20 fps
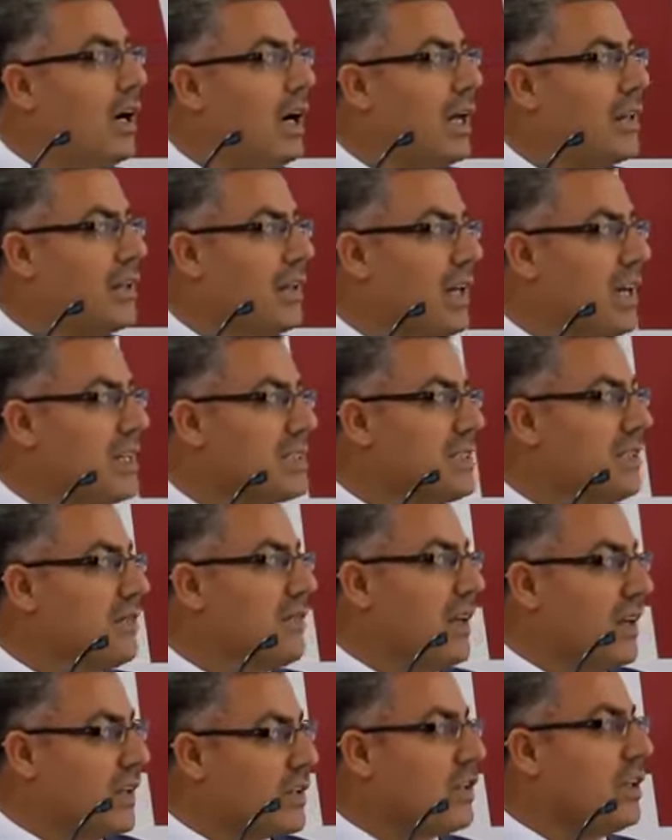And the last
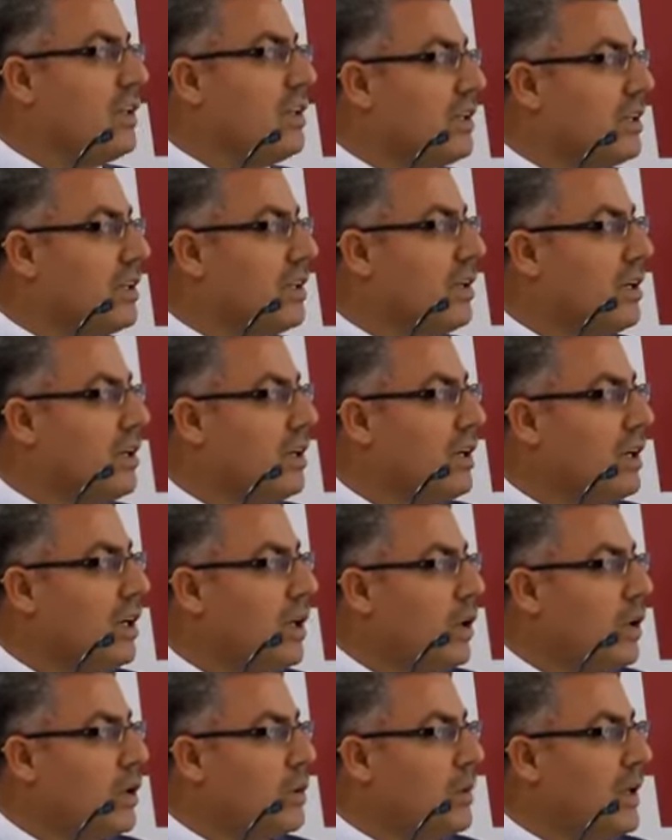definition
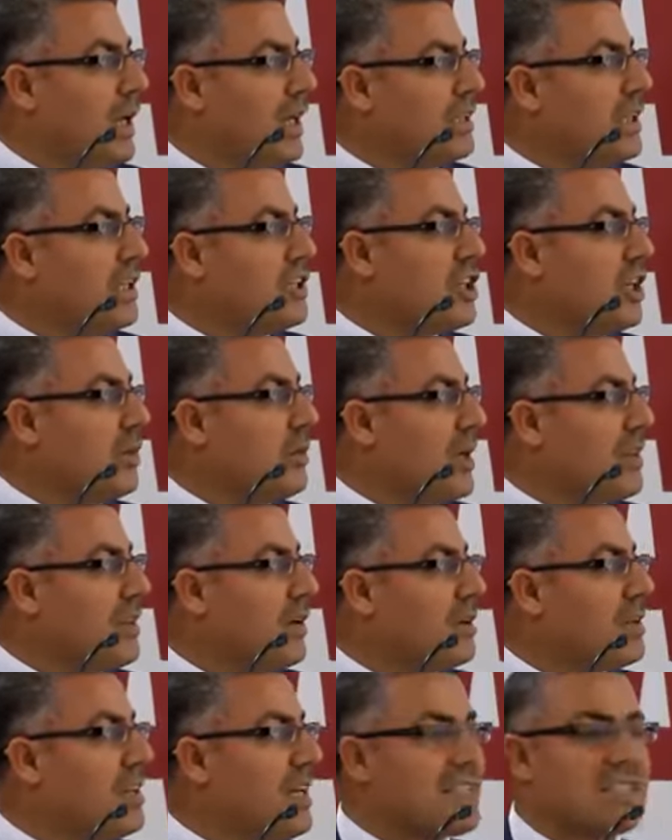would be a teaching
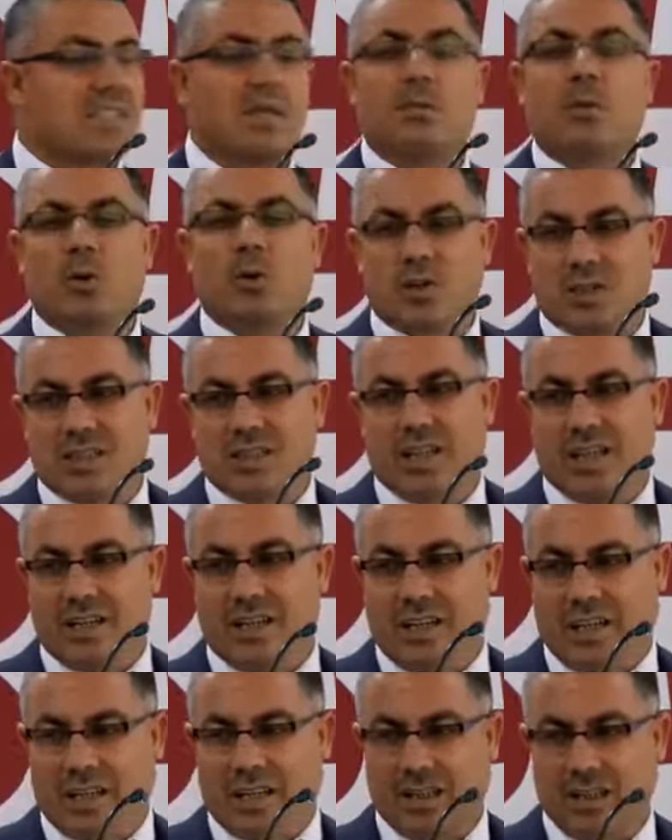method that supports
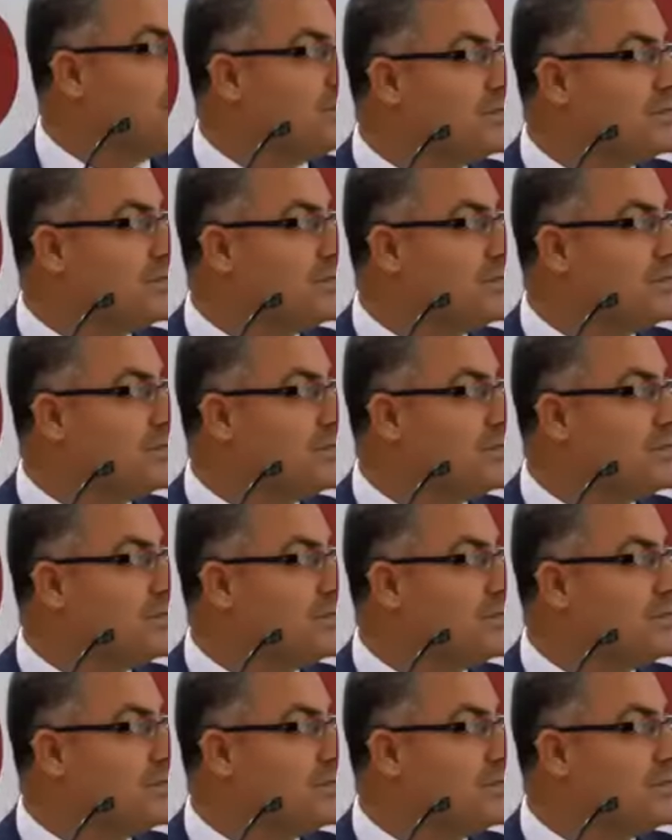learning.